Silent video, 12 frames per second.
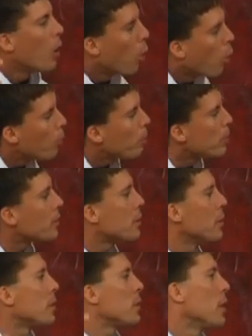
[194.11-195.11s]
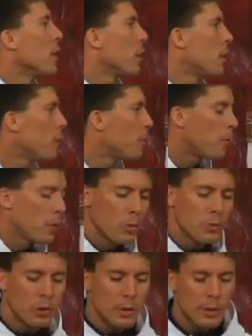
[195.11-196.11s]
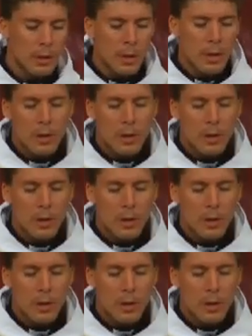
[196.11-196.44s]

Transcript: hopelessness, confusion,